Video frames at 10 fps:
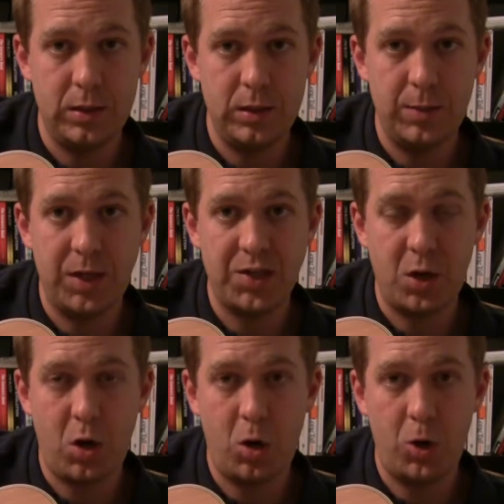That makes it
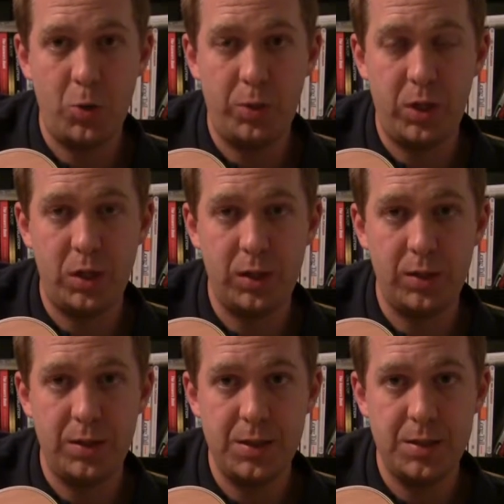harder to pluck
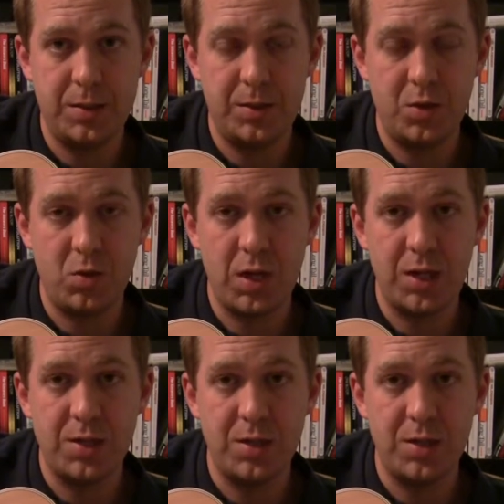these strings.